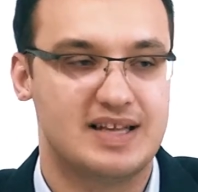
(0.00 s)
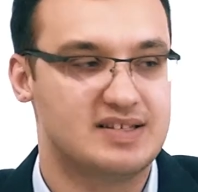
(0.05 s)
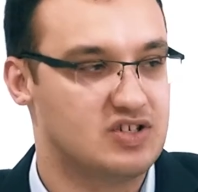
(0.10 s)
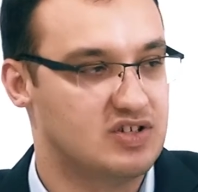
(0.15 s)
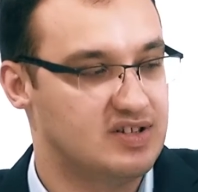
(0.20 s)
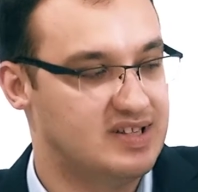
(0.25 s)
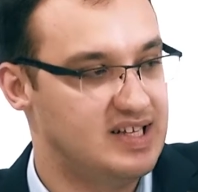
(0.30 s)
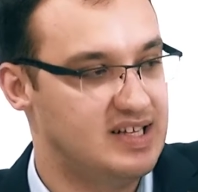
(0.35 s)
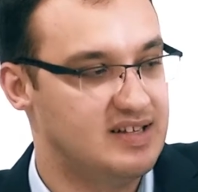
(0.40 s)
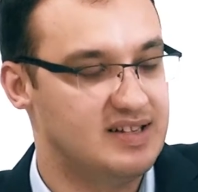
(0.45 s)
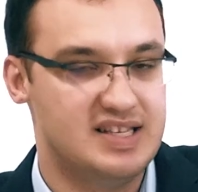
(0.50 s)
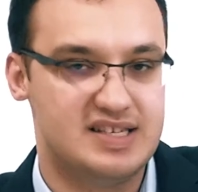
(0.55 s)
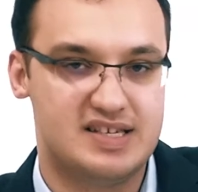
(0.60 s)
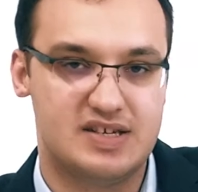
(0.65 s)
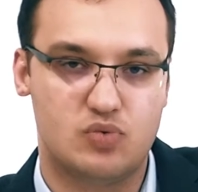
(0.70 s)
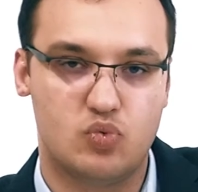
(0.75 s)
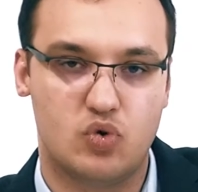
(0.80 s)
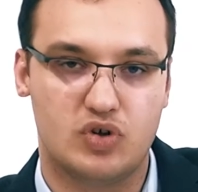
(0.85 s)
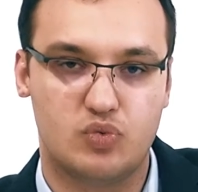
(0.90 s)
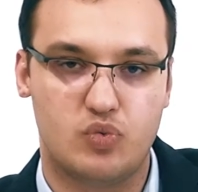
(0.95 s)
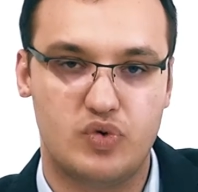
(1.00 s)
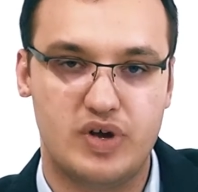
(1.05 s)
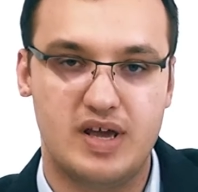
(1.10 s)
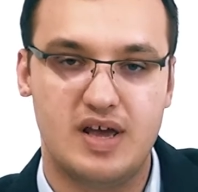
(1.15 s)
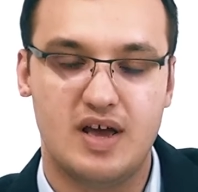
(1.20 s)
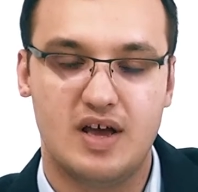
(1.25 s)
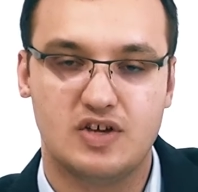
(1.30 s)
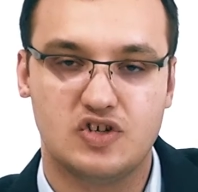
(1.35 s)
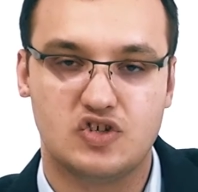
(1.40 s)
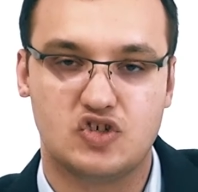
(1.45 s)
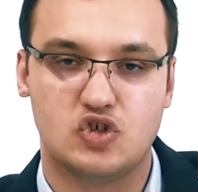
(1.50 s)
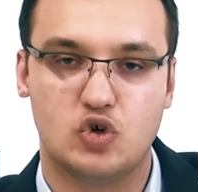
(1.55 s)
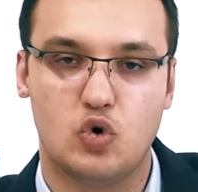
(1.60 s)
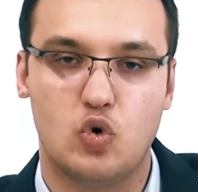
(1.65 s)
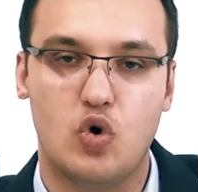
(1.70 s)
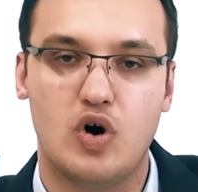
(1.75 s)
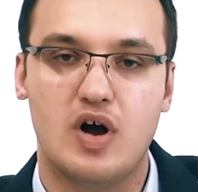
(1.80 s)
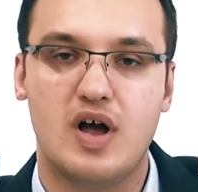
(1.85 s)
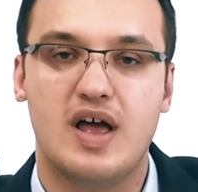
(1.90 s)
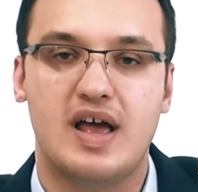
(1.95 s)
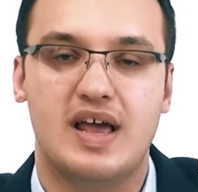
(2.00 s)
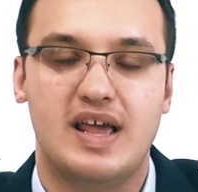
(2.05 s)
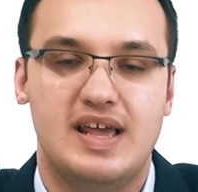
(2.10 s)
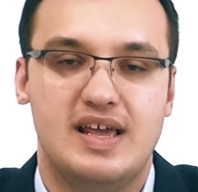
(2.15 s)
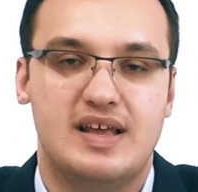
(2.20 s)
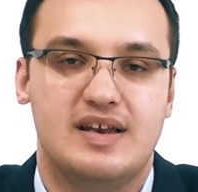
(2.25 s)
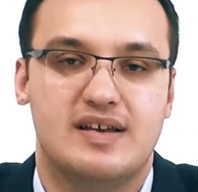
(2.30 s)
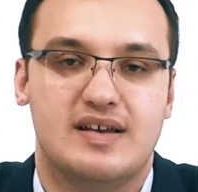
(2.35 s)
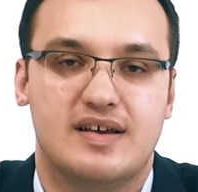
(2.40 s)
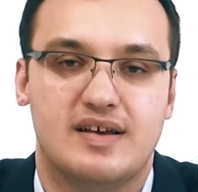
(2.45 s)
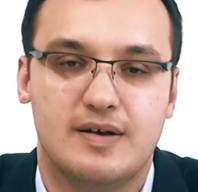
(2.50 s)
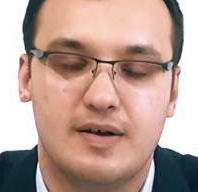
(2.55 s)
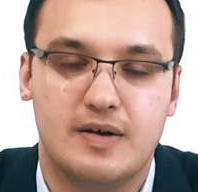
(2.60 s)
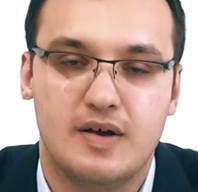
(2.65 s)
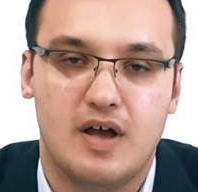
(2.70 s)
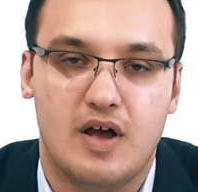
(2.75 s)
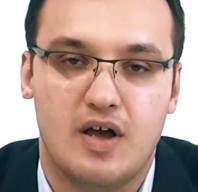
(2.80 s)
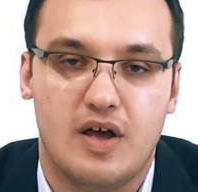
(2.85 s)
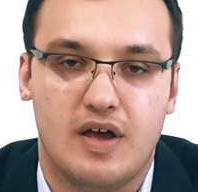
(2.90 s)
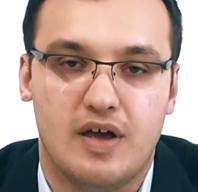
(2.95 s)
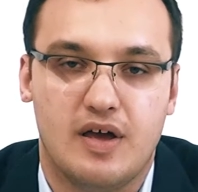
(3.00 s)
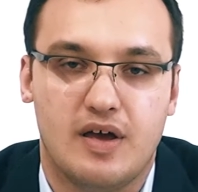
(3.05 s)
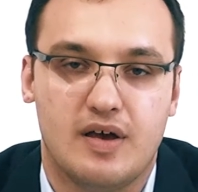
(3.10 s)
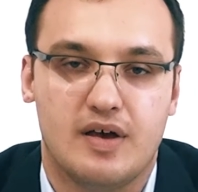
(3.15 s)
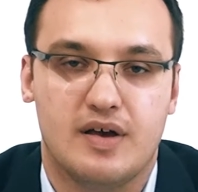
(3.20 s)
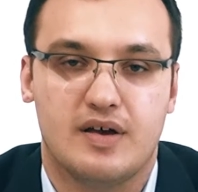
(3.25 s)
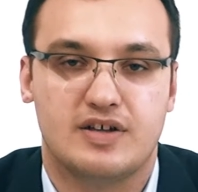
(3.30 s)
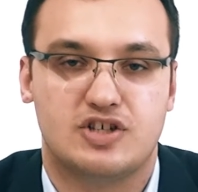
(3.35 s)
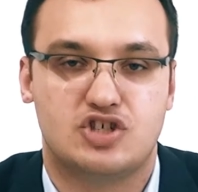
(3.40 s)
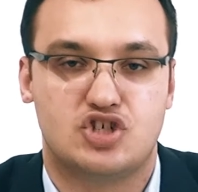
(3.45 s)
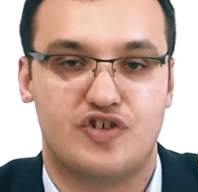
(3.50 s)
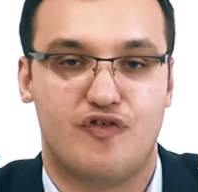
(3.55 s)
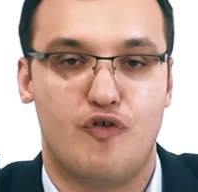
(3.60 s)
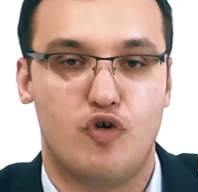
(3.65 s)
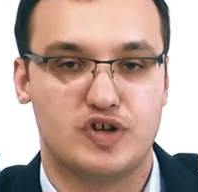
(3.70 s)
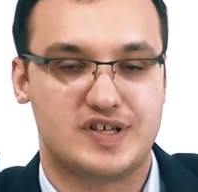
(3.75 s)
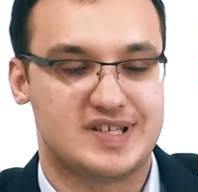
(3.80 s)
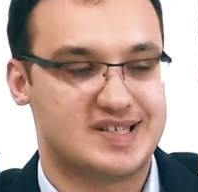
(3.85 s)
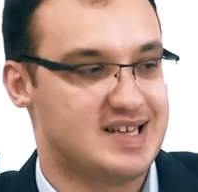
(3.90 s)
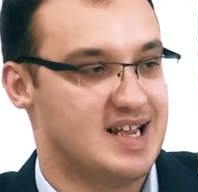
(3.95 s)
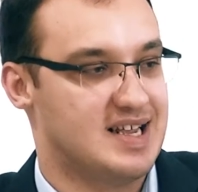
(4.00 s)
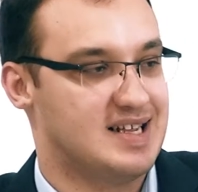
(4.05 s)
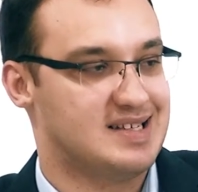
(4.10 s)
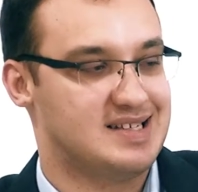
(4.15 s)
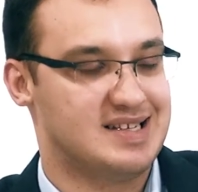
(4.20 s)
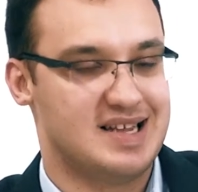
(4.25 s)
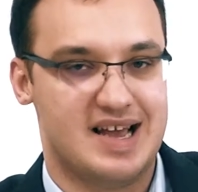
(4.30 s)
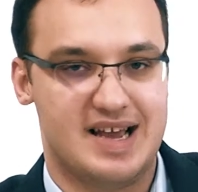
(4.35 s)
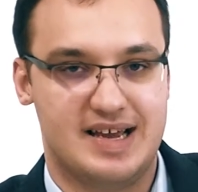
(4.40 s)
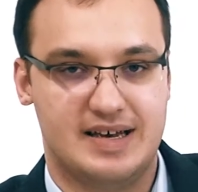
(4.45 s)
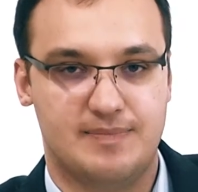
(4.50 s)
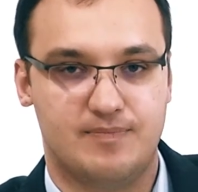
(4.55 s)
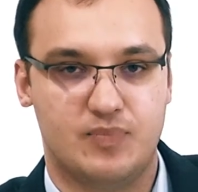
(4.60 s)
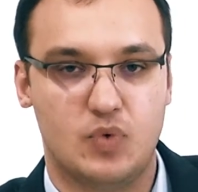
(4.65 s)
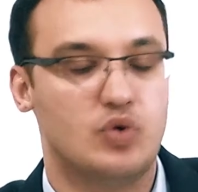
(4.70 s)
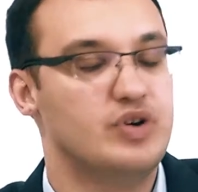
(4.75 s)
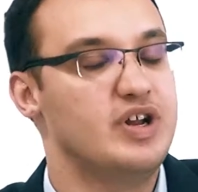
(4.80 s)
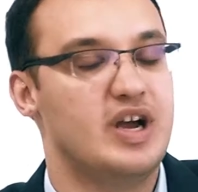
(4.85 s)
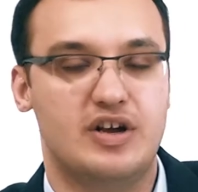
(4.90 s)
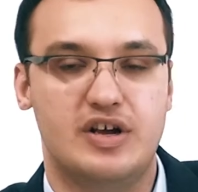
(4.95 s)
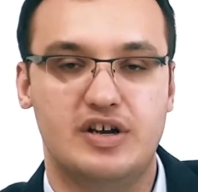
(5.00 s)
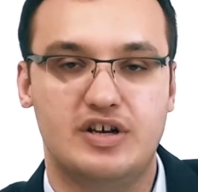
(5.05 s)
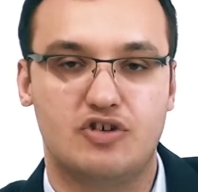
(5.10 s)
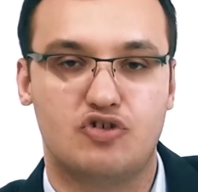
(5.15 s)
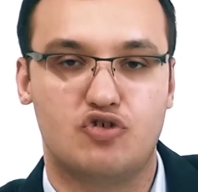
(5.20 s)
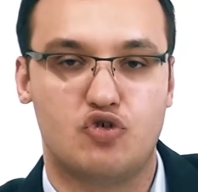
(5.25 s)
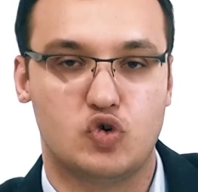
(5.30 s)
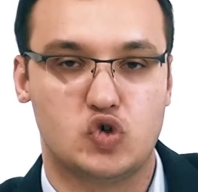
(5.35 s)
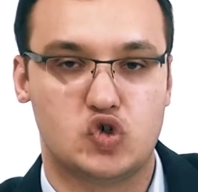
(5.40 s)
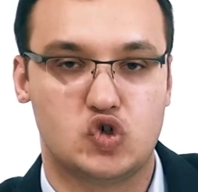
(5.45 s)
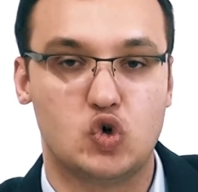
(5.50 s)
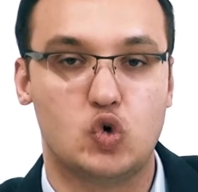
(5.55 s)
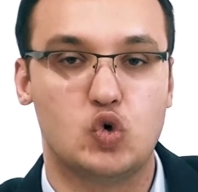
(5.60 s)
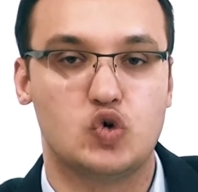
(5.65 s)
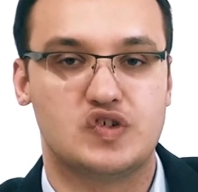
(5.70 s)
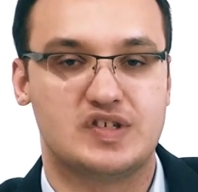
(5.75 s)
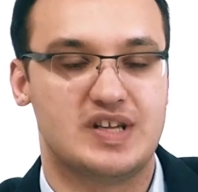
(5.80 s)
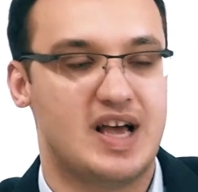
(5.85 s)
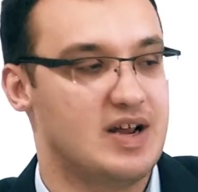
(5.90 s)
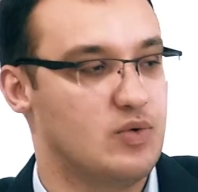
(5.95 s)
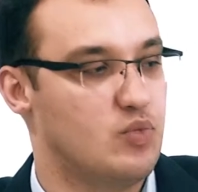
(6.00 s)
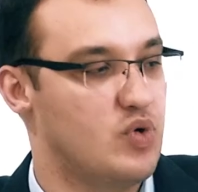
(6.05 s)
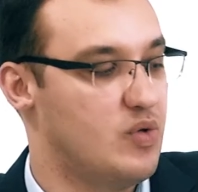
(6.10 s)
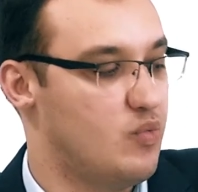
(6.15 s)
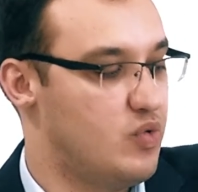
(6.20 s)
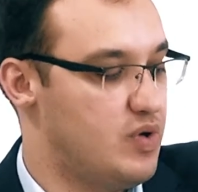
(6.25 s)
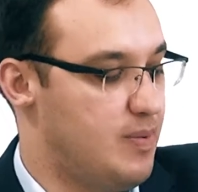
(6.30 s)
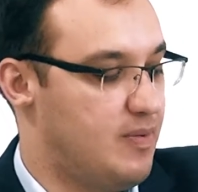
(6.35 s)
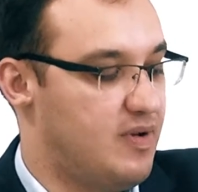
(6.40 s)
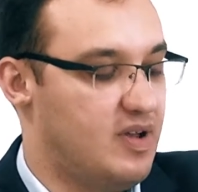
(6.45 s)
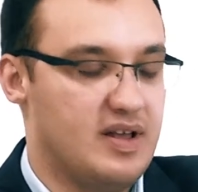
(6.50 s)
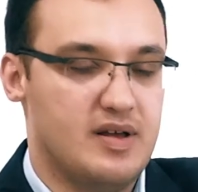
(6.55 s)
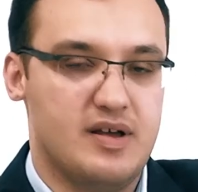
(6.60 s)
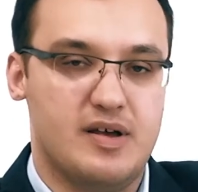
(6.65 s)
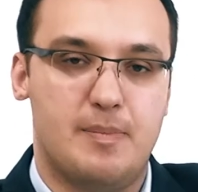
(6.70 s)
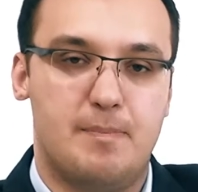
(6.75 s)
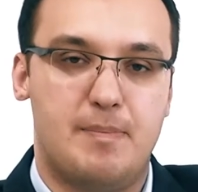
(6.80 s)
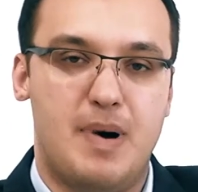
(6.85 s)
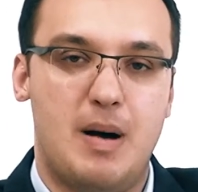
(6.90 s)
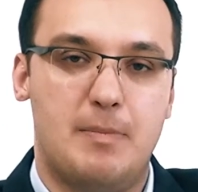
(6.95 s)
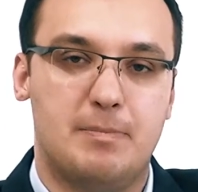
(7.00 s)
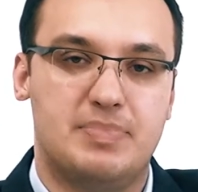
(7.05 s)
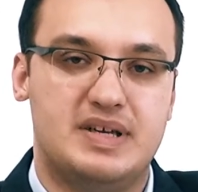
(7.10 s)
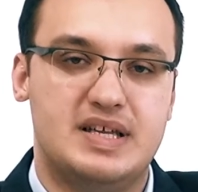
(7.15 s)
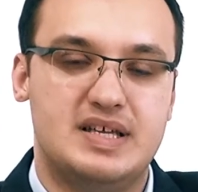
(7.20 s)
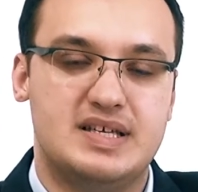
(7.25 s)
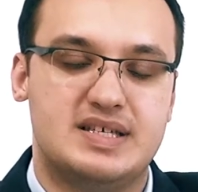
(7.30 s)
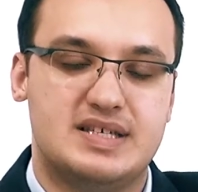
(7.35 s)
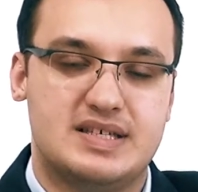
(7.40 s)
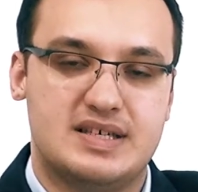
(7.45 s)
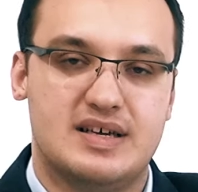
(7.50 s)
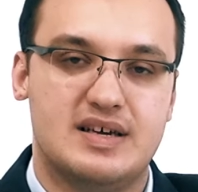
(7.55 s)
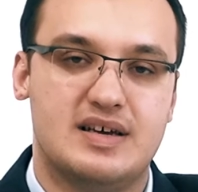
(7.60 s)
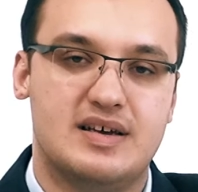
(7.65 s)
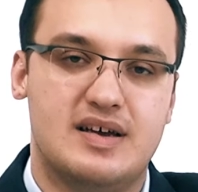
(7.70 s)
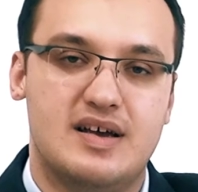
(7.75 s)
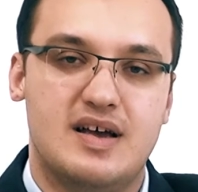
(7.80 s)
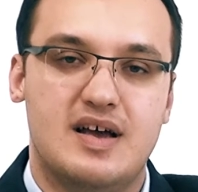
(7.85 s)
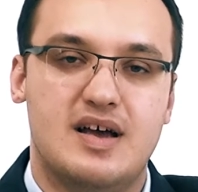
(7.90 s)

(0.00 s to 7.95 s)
That's th this is what we saw in. Uh, uh, Chvostek sign, or oh, no, in the Trousseau sign, when we uh, pump this uh,